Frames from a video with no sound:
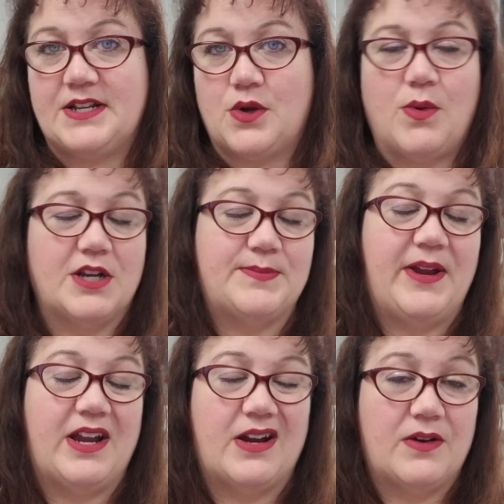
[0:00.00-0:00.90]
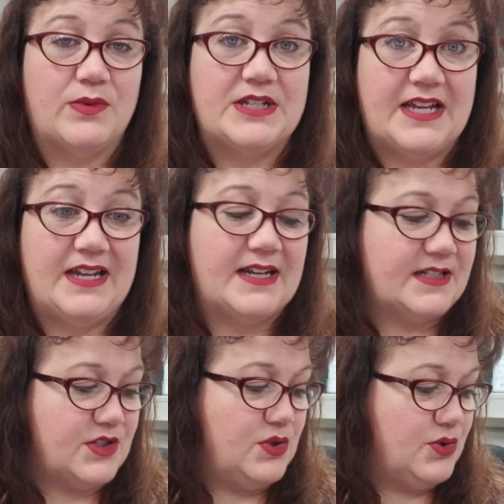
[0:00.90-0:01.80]
I don't wash my hair every day. It
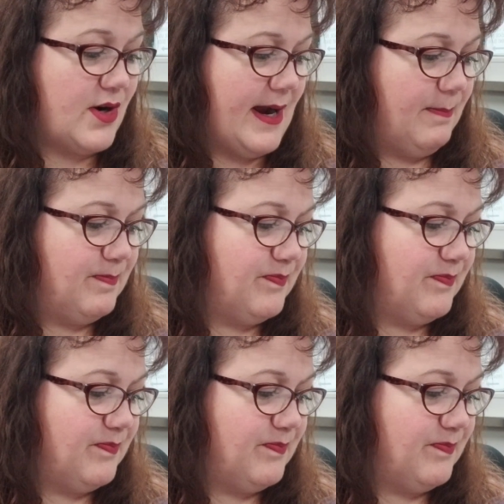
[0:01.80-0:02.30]
gets too dry,